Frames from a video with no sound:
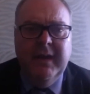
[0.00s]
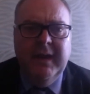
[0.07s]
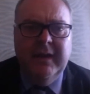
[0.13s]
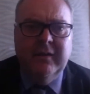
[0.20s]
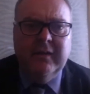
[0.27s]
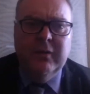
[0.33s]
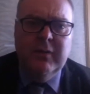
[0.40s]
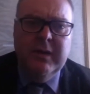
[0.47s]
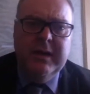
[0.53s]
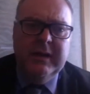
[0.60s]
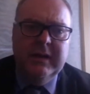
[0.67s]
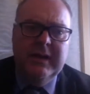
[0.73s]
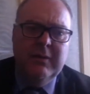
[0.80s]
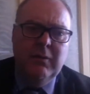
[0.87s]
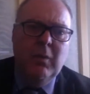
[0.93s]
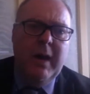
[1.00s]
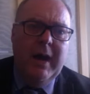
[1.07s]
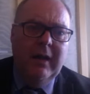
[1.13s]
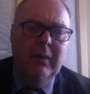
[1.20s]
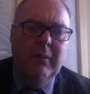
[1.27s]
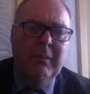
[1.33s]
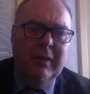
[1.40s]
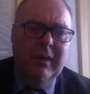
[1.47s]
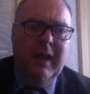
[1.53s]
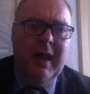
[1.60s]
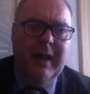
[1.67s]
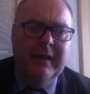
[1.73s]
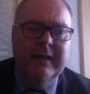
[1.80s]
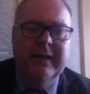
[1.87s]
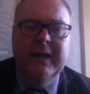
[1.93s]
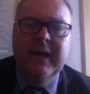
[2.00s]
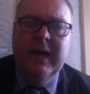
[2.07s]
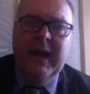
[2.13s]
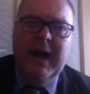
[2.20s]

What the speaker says: It's a really well planned.